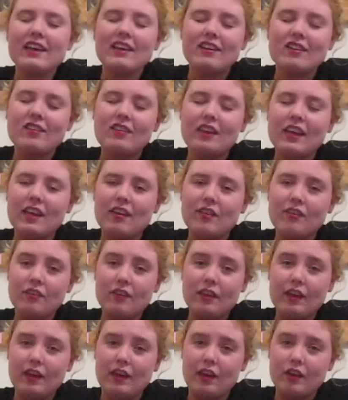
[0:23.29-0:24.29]
She is
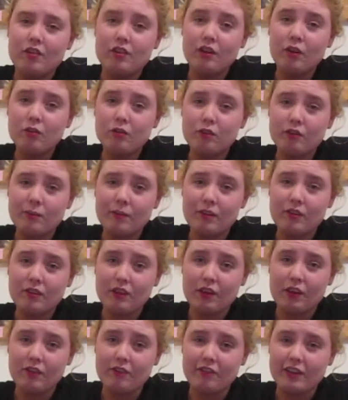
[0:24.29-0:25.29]
Charles Trippi's
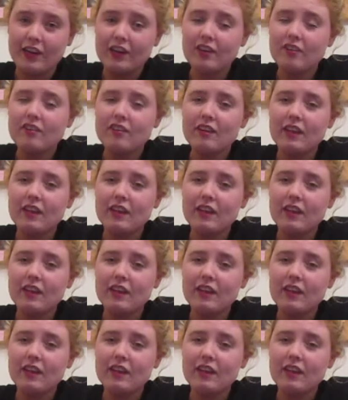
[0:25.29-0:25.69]
girlfriend,